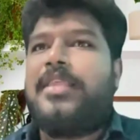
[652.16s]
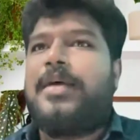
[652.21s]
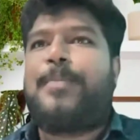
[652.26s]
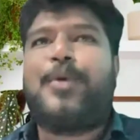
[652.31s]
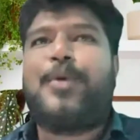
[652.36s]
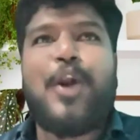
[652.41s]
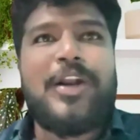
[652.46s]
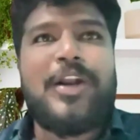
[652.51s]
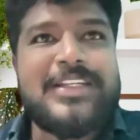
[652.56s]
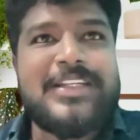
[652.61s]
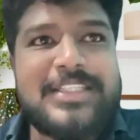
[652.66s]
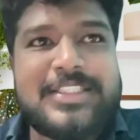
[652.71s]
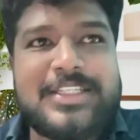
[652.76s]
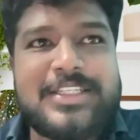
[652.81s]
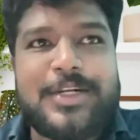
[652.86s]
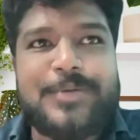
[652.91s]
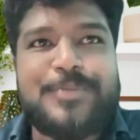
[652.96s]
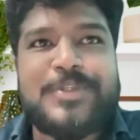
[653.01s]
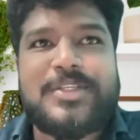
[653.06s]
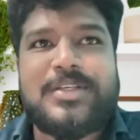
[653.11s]
the product
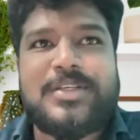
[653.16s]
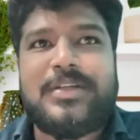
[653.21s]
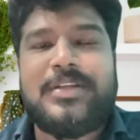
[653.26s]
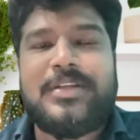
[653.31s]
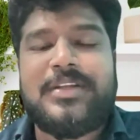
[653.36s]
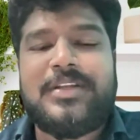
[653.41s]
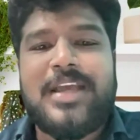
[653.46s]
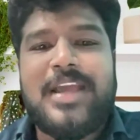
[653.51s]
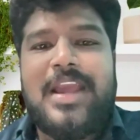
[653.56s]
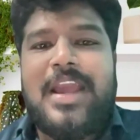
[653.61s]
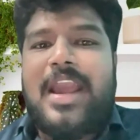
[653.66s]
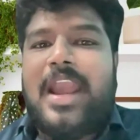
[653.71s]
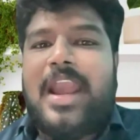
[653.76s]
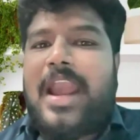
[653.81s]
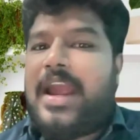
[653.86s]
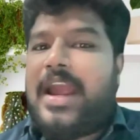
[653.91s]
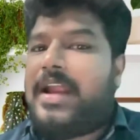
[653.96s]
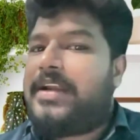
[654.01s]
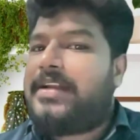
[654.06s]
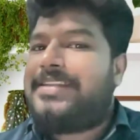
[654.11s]
description,
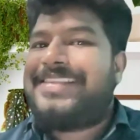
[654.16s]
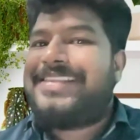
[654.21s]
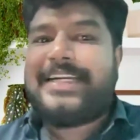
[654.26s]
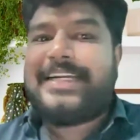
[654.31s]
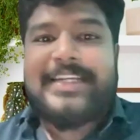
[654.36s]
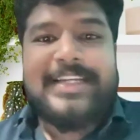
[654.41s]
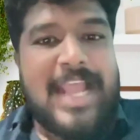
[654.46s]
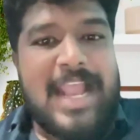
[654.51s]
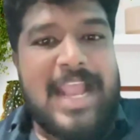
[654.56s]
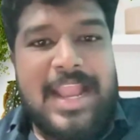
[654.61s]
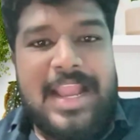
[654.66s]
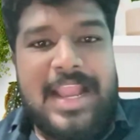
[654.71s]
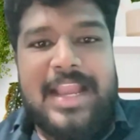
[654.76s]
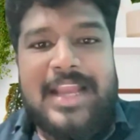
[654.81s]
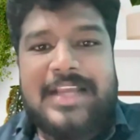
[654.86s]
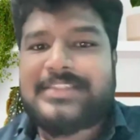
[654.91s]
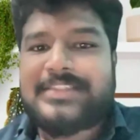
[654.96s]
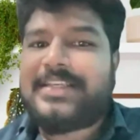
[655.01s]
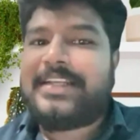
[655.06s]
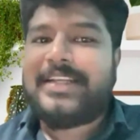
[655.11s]
and the
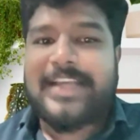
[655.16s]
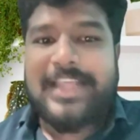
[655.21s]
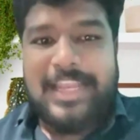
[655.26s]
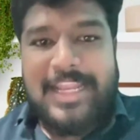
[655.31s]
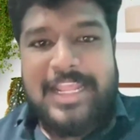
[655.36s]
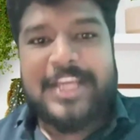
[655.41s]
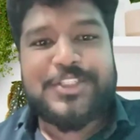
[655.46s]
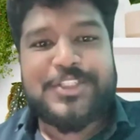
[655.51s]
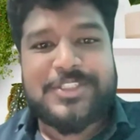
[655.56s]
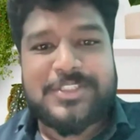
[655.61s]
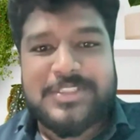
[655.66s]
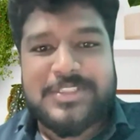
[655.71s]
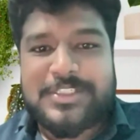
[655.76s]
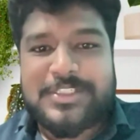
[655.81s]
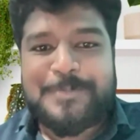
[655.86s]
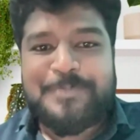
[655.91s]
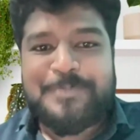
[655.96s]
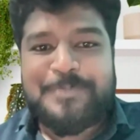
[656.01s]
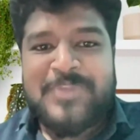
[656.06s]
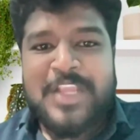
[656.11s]
tags and
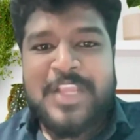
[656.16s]
collections.